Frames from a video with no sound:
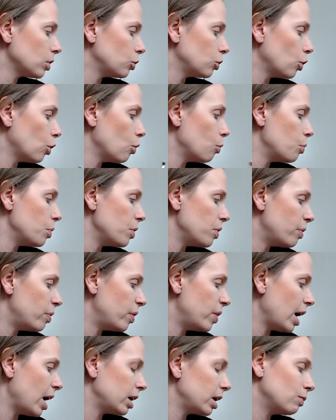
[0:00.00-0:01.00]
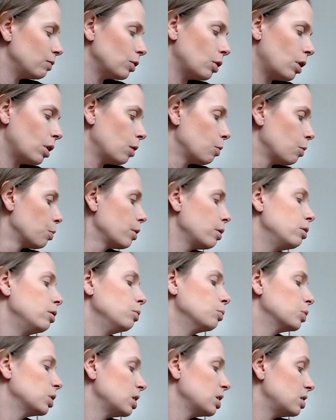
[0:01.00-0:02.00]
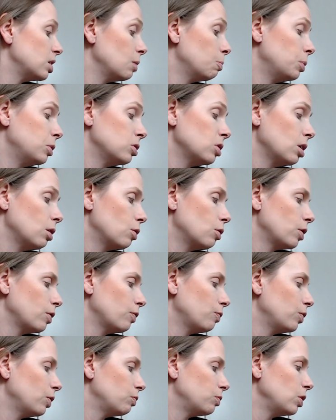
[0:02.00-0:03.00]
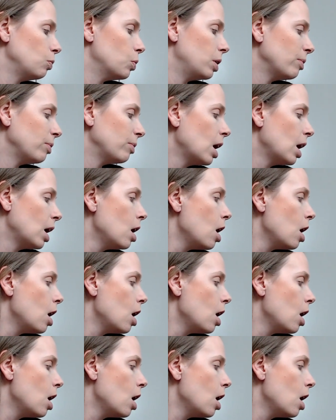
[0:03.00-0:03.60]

go with that. You know, I really want to dip into Area 51.